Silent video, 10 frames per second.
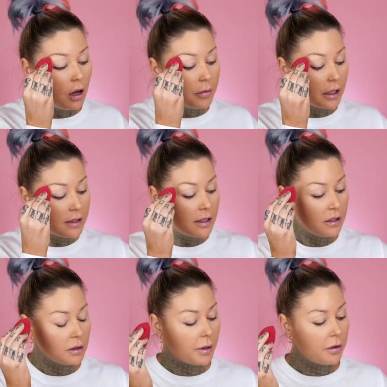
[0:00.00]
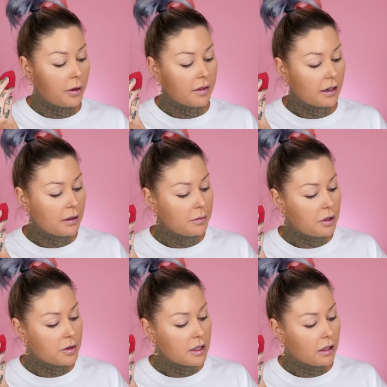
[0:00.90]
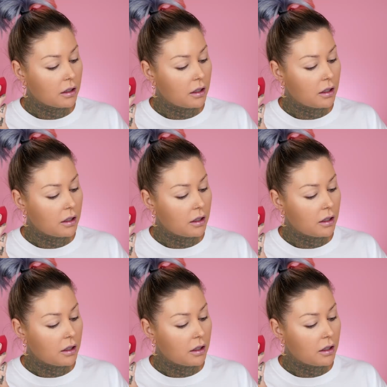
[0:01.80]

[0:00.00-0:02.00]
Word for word: The concealer, by the way, that I'm using